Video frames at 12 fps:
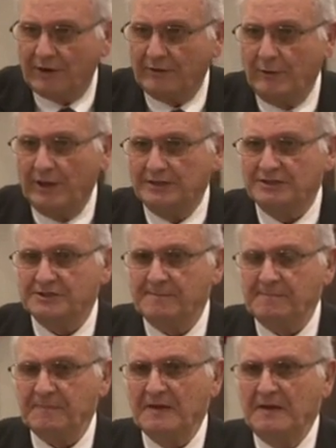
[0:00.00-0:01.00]
you what it
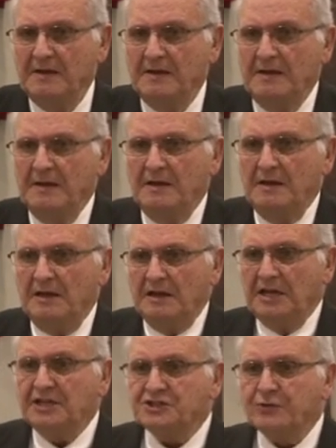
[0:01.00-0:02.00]
was.
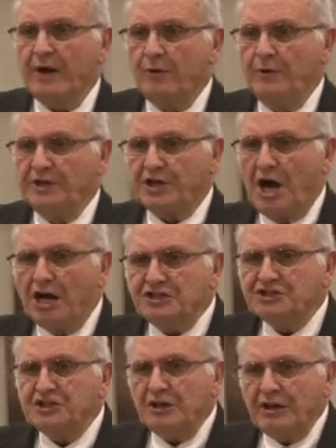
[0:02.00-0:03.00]
Israel would
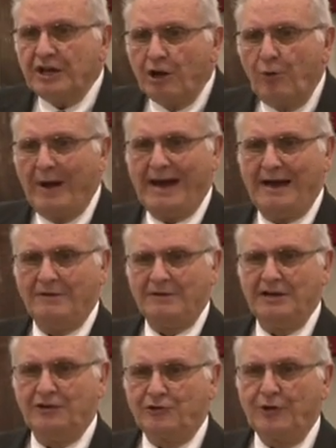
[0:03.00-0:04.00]
constantly go
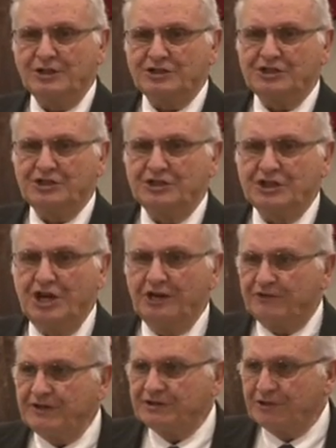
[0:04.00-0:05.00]
out and trust the
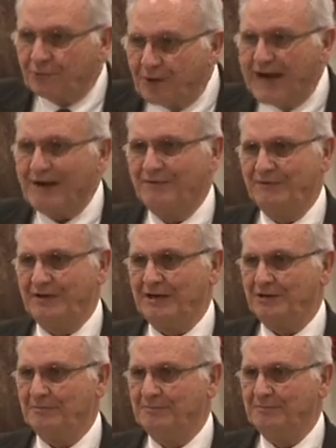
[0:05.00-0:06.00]
countries around
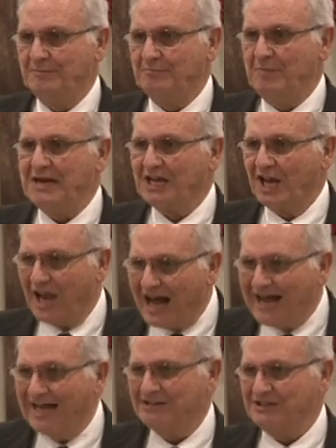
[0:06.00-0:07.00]
them, make
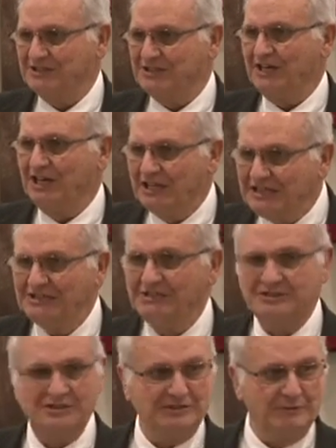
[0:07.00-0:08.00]
alliances and
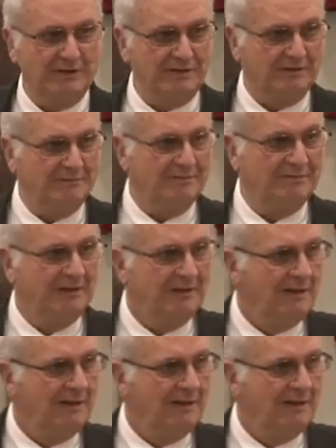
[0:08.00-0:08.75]
allegiances with them,